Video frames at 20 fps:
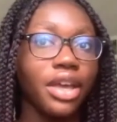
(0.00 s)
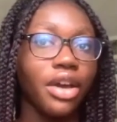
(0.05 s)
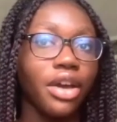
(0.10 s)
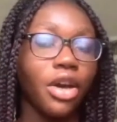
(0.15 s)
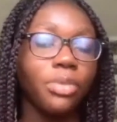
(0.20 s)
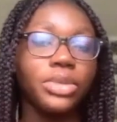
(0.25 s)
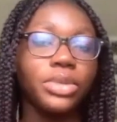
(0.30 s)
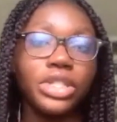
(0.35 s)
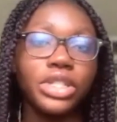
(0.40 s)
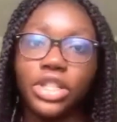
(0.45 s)

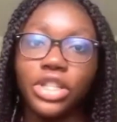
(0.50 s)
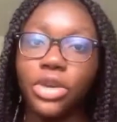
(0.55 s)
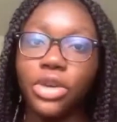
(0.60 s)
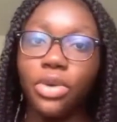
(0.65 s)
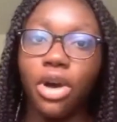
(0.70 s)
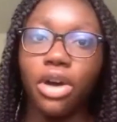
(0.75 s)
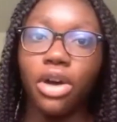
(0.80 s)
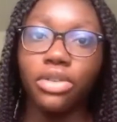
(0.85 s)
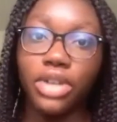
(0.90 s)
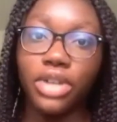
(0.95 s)
Hope to see you
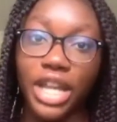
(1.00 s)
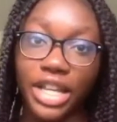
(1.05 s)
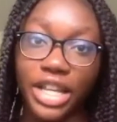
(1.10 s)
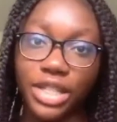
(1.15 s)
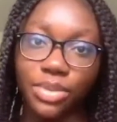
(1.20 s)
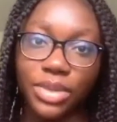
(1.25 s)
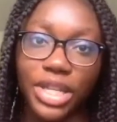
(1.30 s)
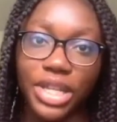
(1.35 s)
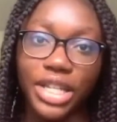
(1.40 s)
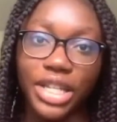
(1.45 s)
all
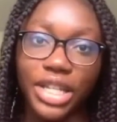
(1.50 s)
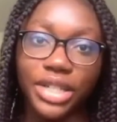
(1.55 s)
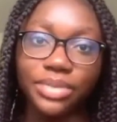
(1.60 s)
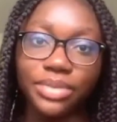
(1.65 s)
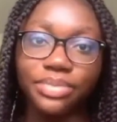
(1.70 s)
next week.